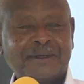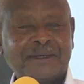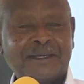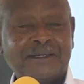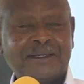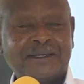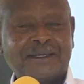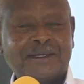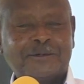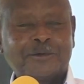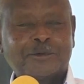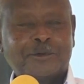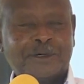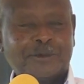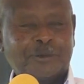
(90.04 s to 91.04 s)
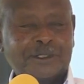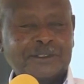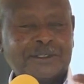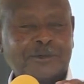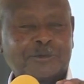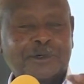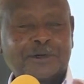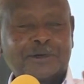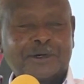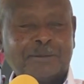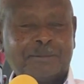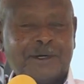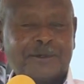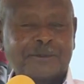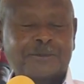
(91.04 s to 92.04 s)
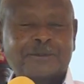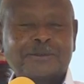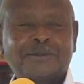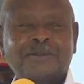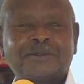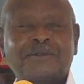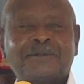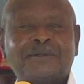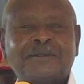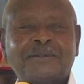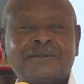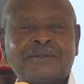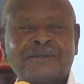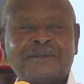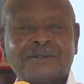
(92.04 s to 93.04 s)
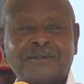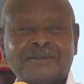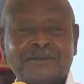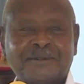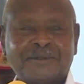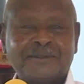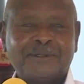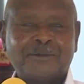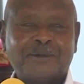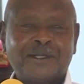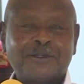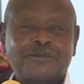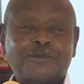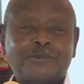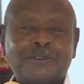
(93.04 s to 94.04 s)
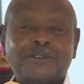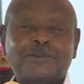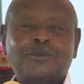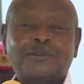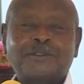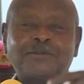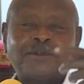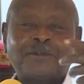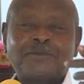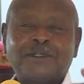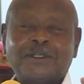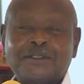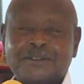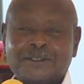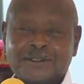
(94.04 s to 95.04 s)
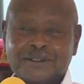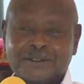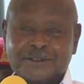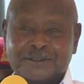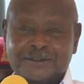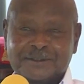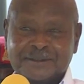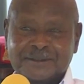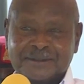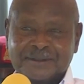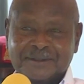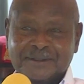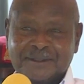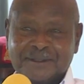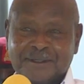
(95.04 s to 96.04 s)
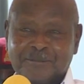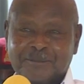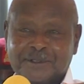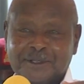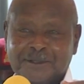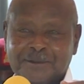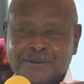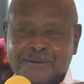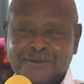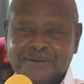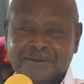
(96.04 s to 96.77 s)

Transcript: And I don't know what they quarreled about. The wife went to give evidence against Amkeyo.